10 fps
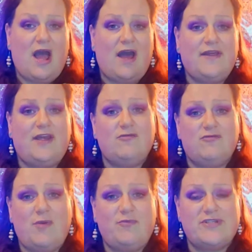and they can
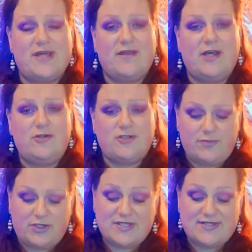represent the ocean
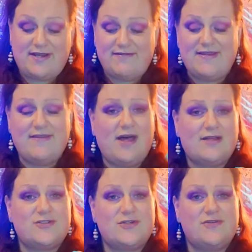because they are in
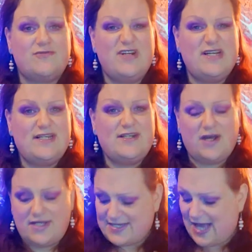that sort of really
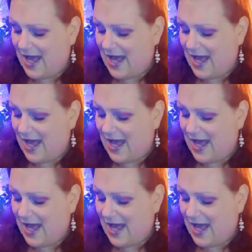nice